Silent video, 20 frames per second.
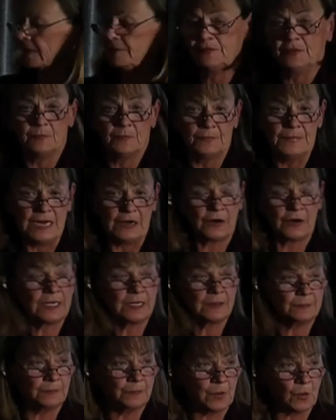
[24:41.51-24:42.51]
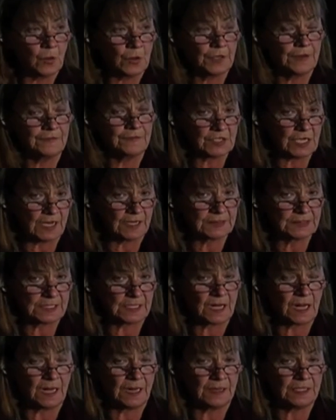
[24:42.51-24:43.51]
of the American Board of
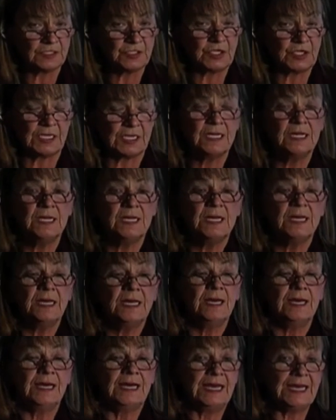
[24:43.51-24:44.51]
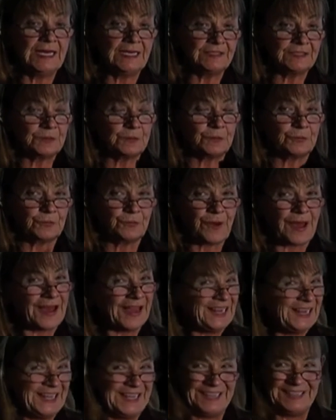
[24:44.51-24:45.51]
Toxicology. He's
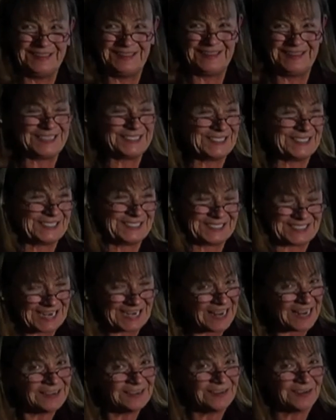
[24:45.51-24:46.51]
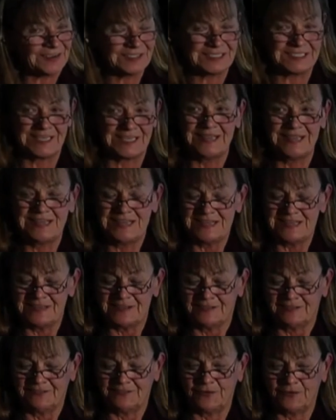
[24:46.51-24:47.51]
writing these standards
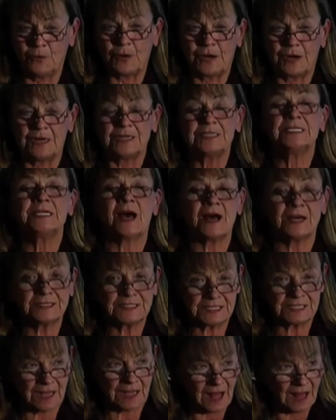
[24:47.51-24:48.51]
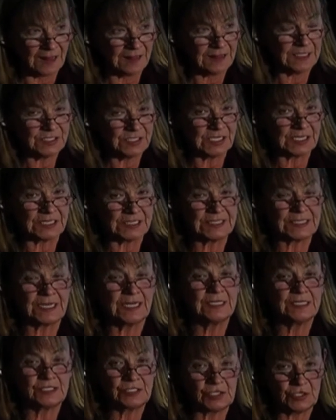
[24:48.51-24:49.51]
for toxicologists
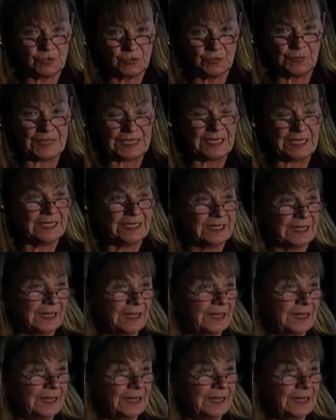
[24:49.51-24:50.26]
to be